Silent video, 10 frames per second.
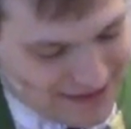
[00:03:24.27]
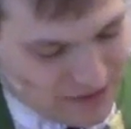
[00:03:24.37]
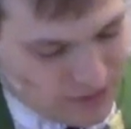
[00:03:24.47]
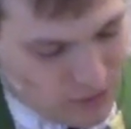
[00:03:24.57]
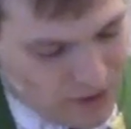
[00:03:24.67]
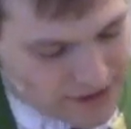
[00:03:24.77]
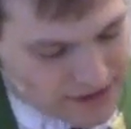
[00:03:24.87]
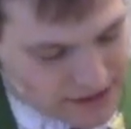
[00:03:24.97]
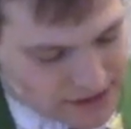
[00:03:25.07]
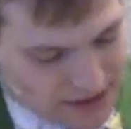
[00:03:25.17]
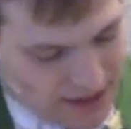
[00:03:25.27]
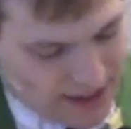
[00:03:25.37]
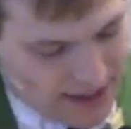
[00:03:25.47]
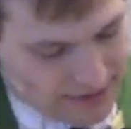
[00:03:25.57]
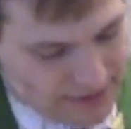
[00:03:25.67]
what's
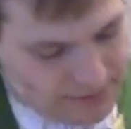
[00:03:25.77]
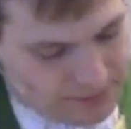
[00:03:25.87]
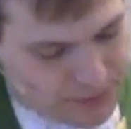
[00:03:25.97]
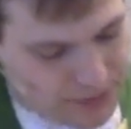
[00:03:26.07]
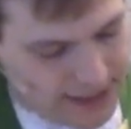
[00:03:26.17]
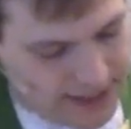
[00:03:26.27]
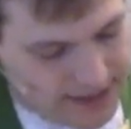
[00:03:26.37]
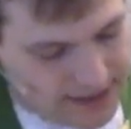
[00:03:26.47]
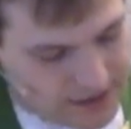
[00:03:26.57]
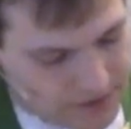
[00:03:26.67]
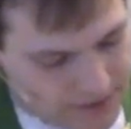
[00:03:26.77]
on the brink, or